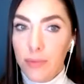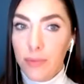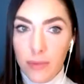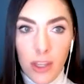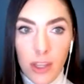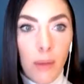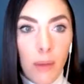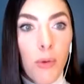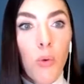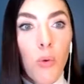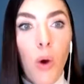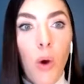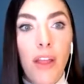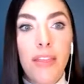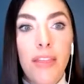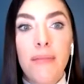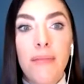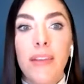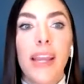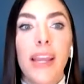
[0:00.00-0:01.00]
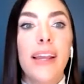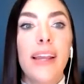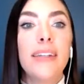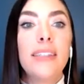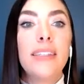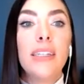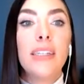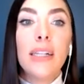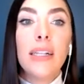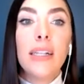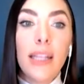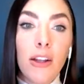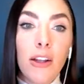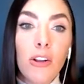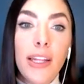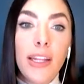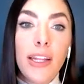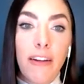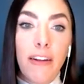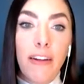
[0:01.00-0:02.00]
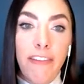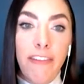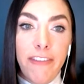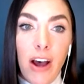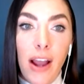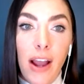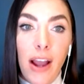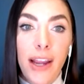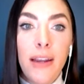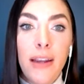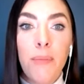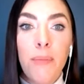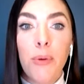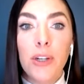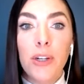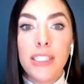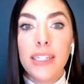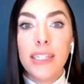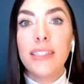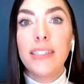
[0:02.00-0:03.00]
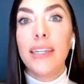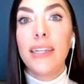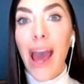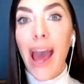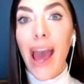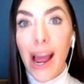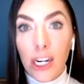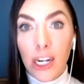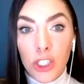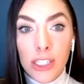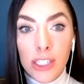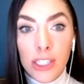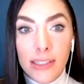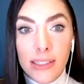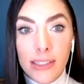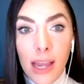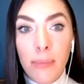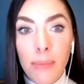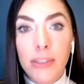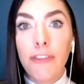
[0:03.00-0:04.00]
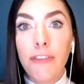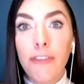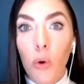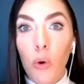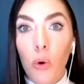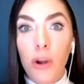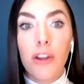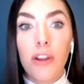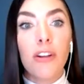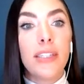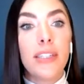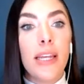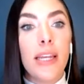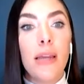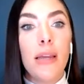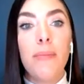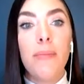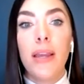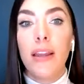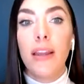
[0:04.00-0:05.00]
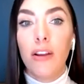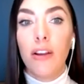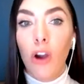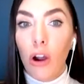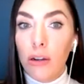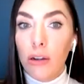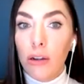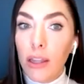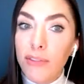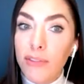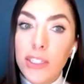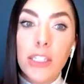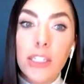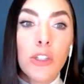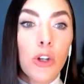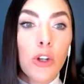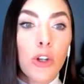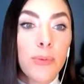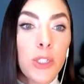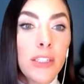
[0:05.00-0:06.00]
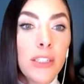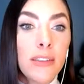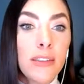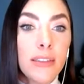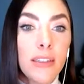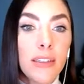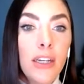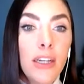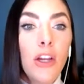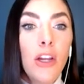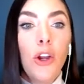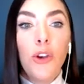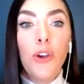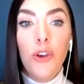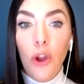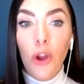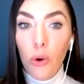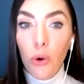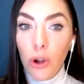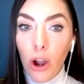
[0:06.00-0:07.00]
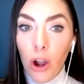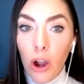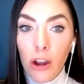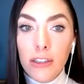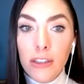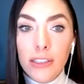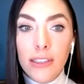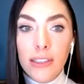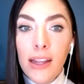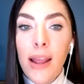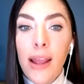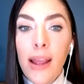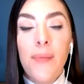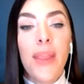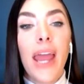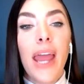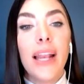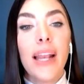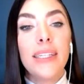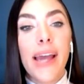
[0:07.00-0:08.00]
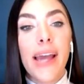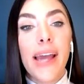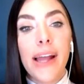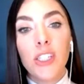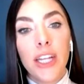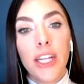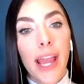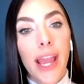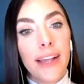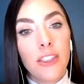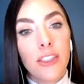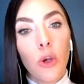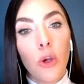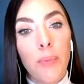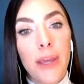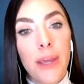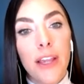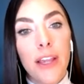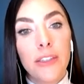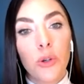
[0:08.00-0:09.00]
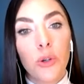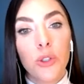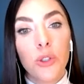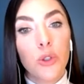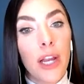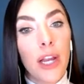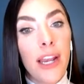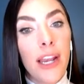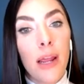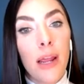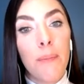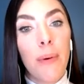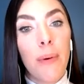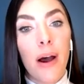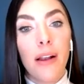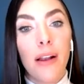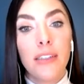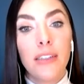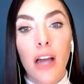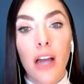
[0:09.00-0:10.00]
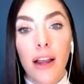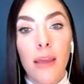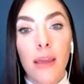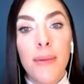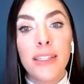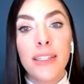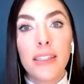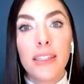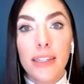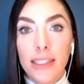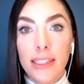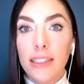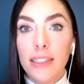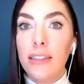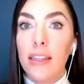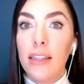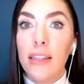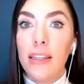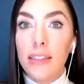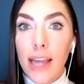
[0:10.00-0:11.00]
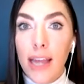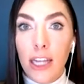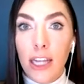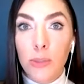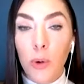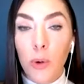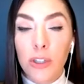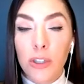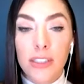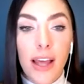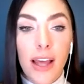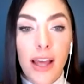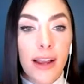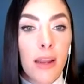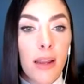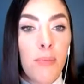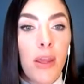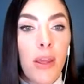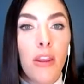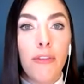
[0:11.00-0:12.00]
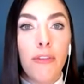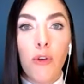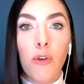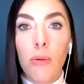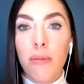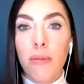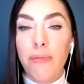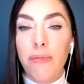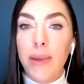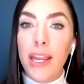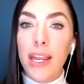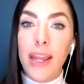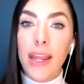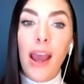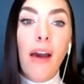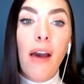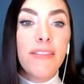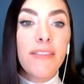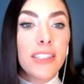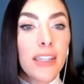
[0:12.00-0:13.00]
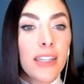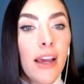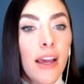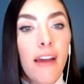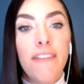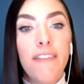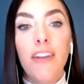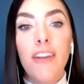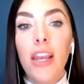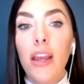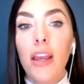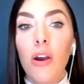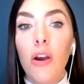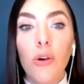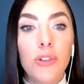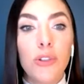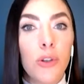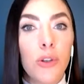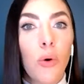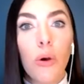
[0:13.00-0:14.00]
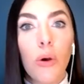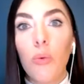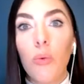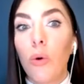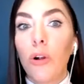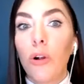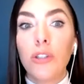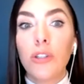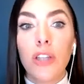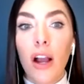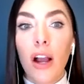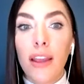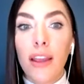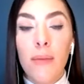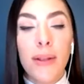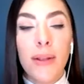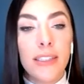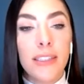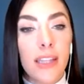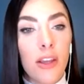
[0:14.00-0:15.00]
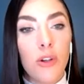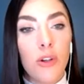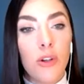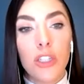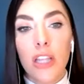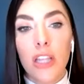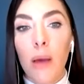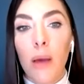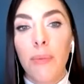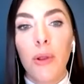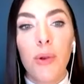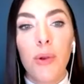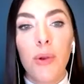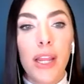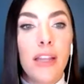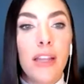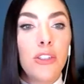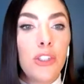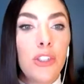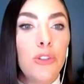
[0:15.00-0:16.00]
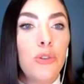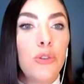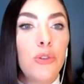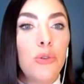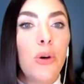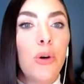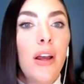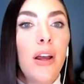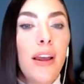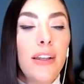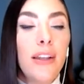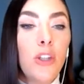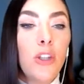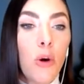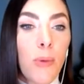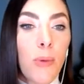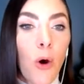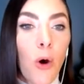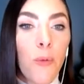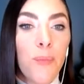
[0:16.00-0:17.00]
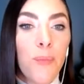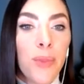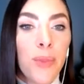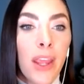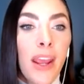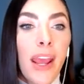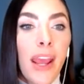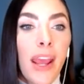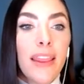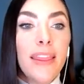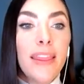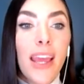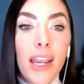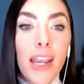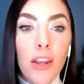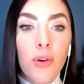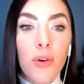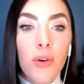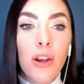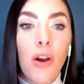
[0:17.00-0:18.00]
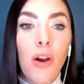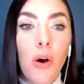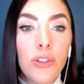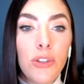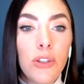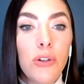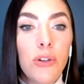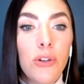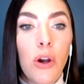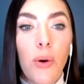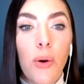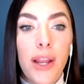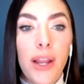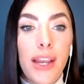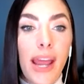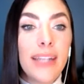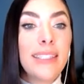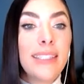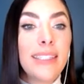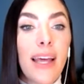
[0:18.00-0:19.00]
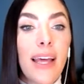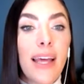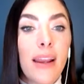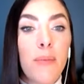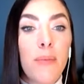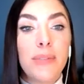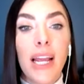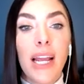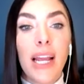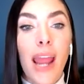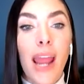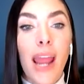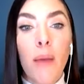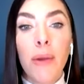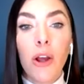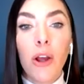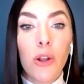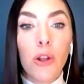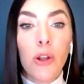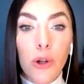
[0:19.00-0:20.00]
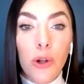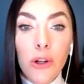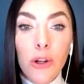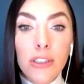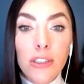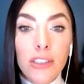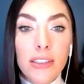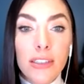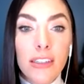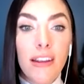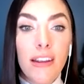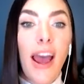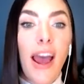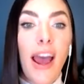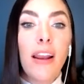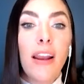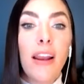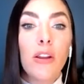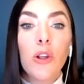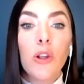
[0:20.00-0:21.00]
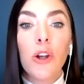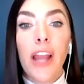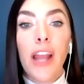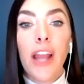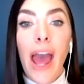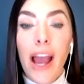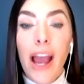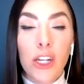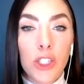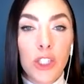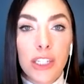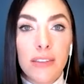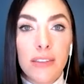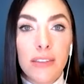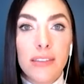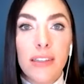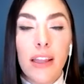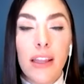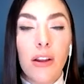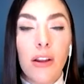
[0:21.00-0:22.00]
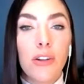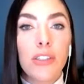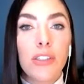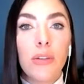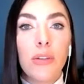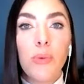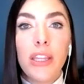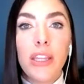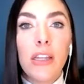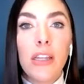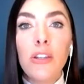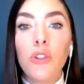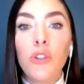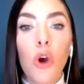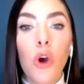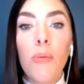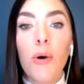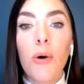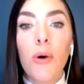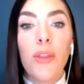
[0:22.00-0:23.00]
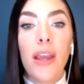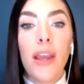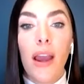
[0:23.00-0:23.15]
Number one is to clearly define predicted action steps for your team in card level descriptions, note cards, and attaching S O Ps or training documents linked into the dashboards. That can be in the form of P D Fs, videos, or Word documents that you just upload into Domo. Then you can also go in and set up dynamic alerts and alert actions. There's within Domo, they